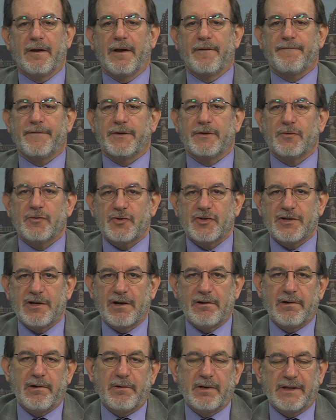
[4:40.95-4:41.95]
a
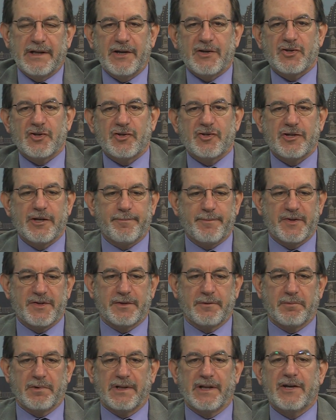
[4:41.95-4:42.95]
fiduciary relationship is
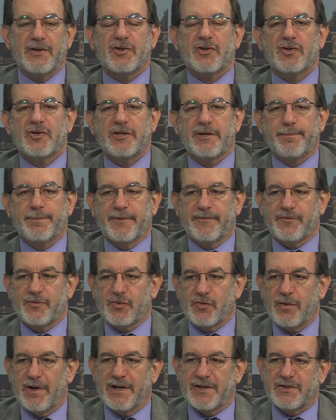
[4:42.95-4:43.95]
a relationship of
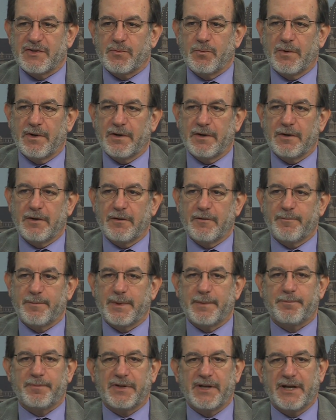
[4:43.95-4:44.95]
trust where you've
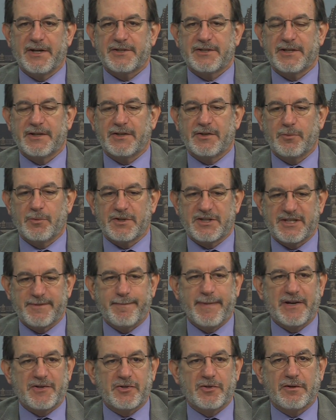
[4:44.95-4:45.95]
been placed into a
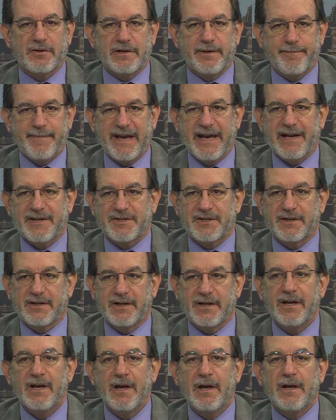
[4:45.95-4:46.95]
special
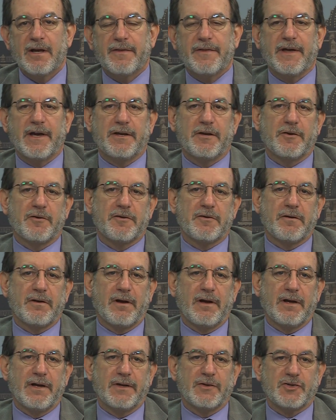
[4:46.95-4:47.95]
capacity that you're
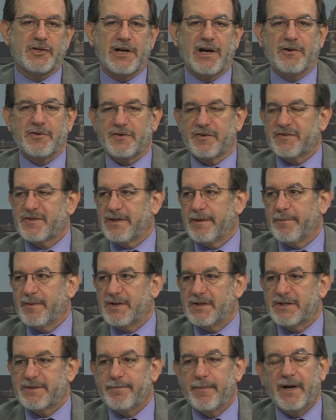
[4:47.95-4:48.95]
uh, in charge of
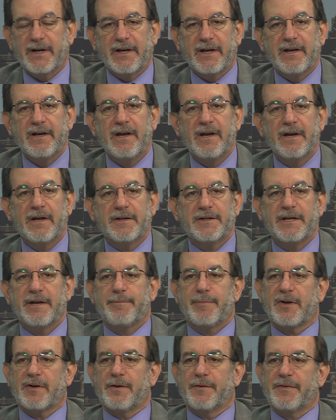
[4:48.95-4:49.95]
somebody's money.
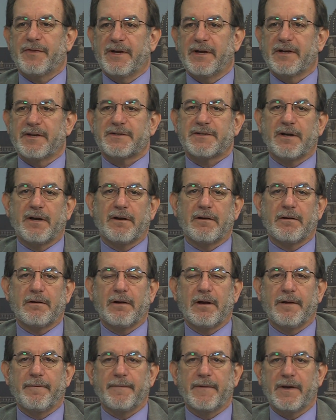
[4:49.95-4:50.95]
Typical things
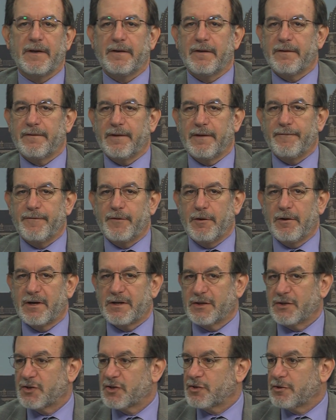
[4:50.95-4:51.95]
are um, if you're a
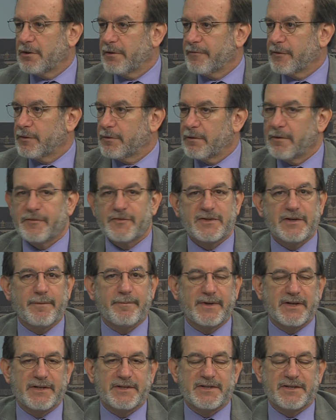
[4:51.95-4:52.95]
conservator of
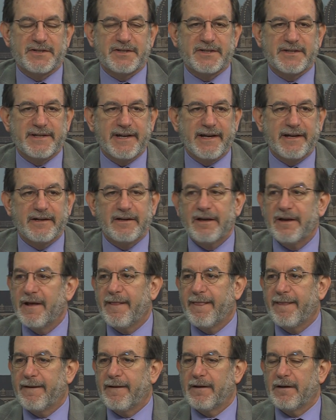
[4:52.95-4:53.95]
somebody's estate,
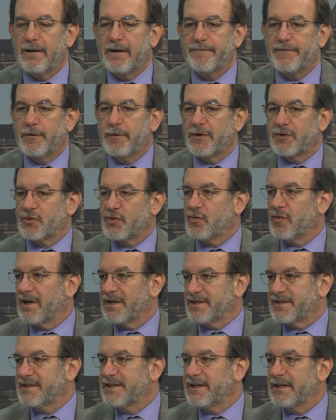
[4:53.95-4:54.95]
uh, if you're a
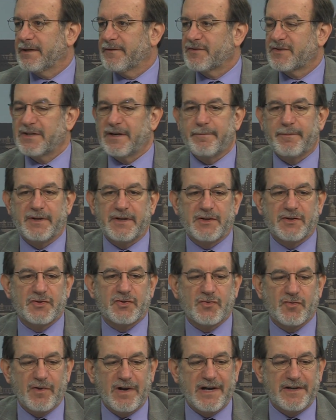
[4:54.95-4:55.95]
trustee of somebody's
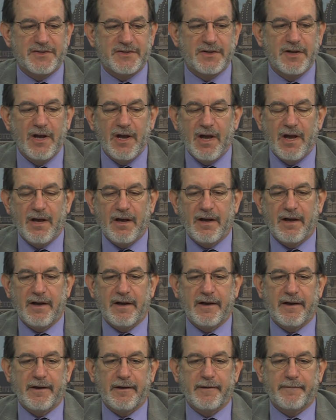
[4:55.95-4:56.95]
trust,
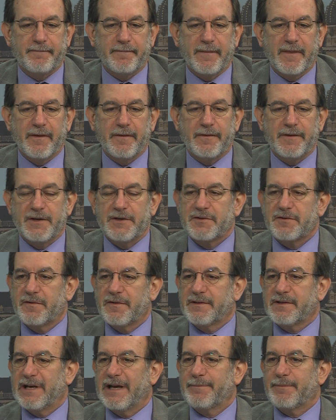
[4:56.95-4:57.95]
um, these are
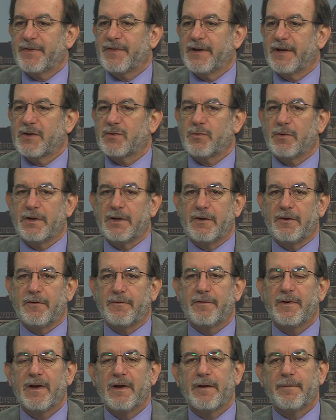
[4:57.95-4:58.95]
the type of things where
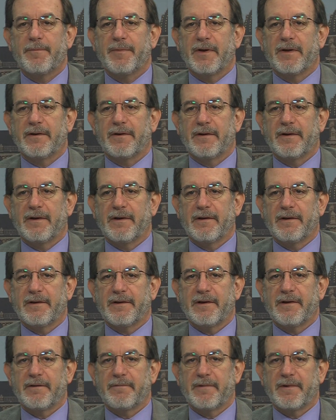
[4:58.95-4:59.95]
you've been
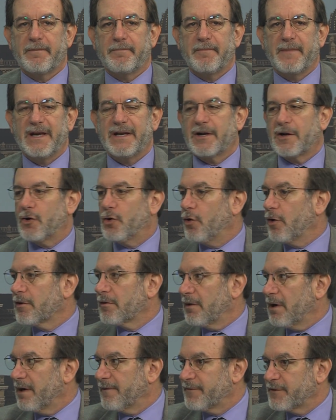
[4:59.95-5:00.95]
uh, made a
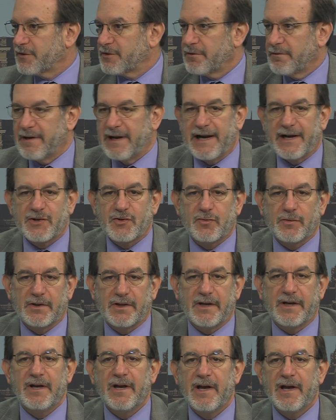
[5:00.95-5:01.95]
court officer
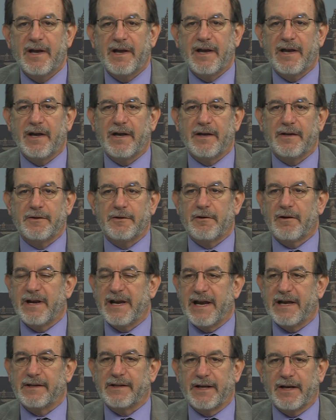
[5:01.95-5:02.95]
actually, and you're
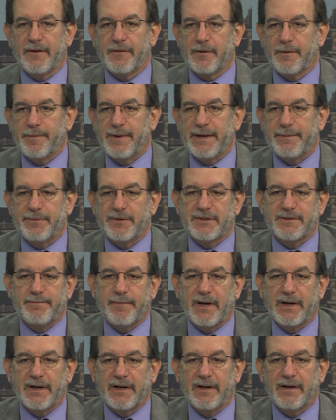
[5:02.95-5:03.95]
handling other people's
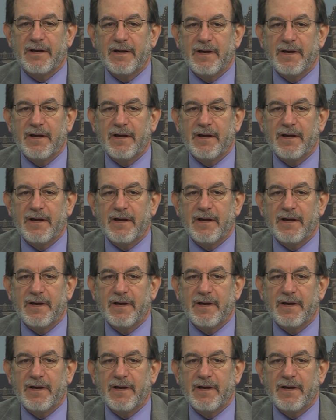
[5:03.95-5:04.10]
money.